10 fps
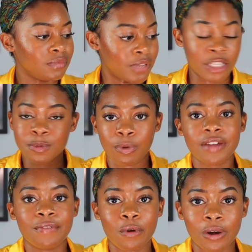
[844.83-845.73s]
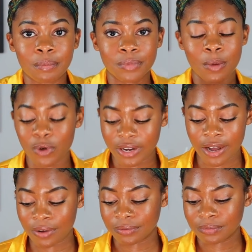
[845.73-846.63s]
in spray form. Come on
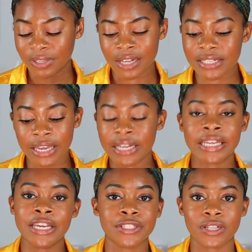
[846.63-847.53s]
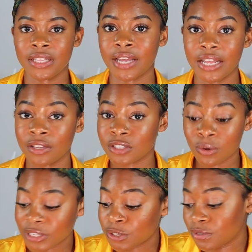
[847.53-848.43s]
now. It doesn't get any easier than that. There's
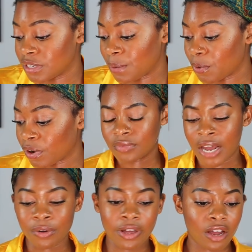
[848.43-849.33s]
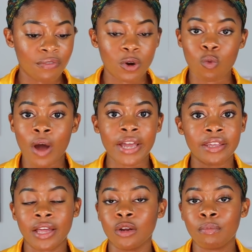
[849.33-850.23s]
no excuse anymore. I don't care if you're white,
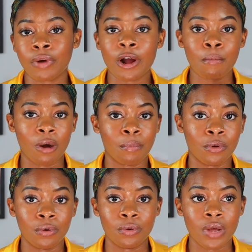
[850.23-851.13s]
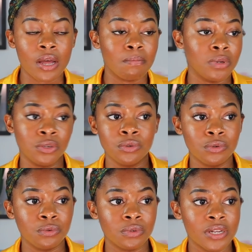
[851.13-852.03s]
yellow, brown, purple,
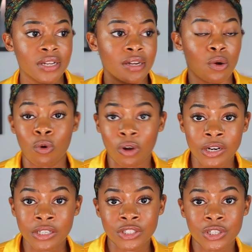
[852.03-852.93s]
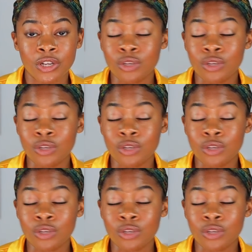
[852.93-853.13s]
blue, orange.